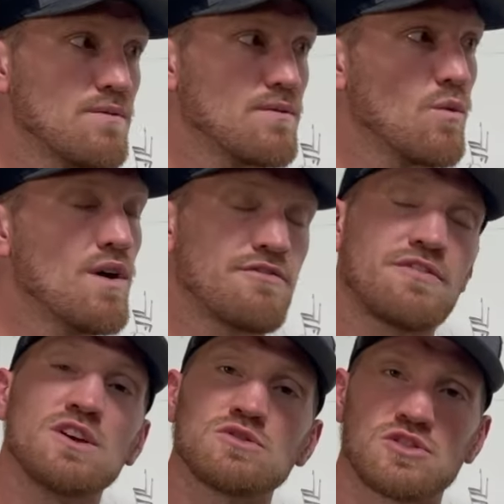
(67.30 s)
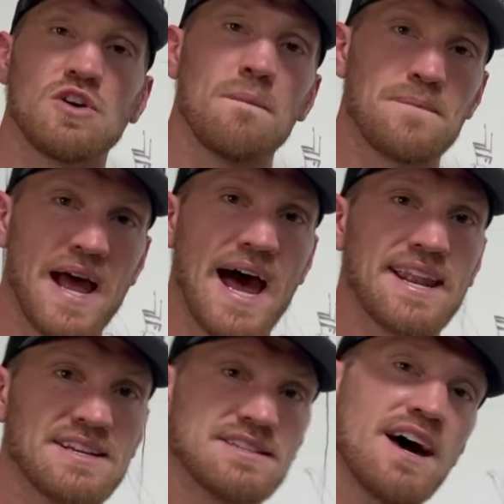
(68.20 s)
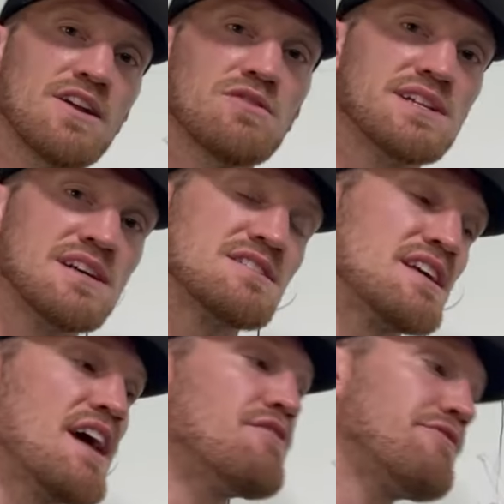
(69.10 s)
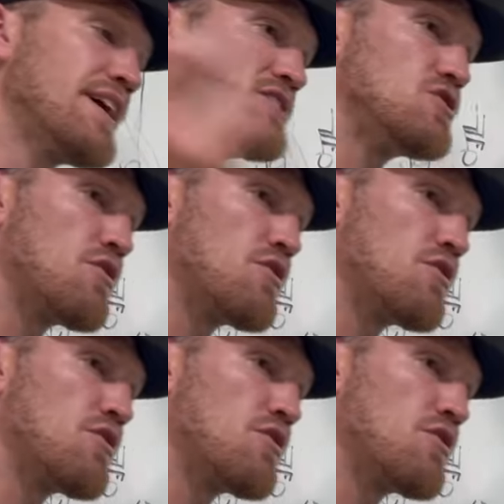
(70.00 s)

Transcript: What feels so bad is not only does it affect your